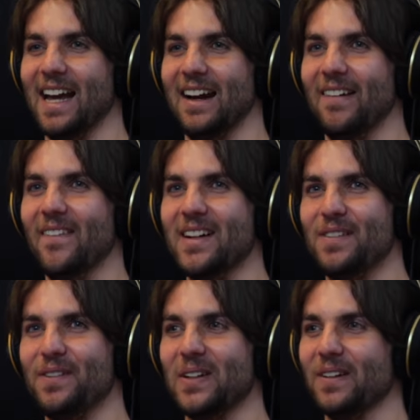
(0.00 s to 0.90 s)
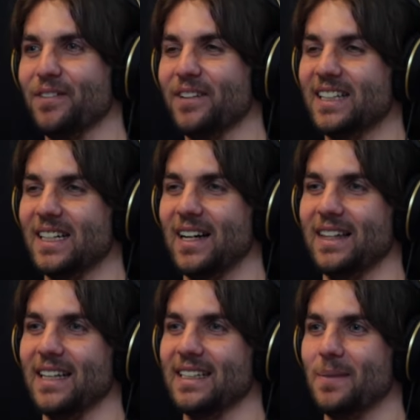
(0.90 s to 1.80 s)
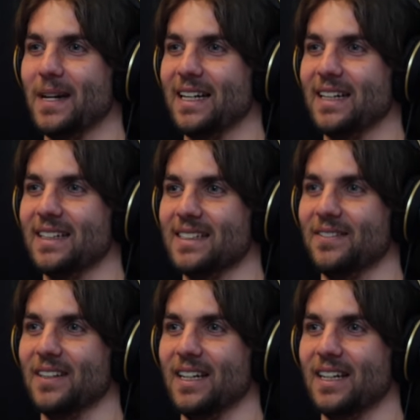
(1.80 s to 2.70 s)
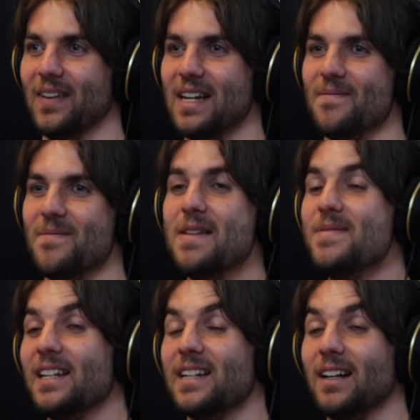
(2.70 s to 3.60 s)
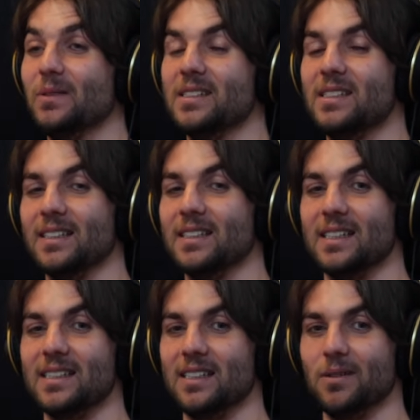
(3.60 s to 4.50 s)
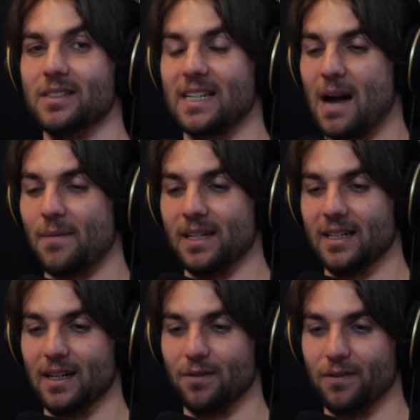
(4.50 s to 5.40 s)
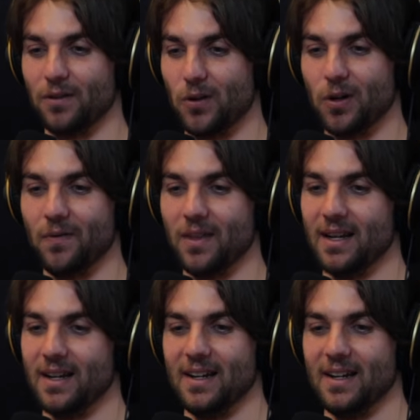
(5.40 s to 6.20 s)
And I always feel conflicted about that debate because I'm like, maybe the talent would still exist and it would just happen in a different form.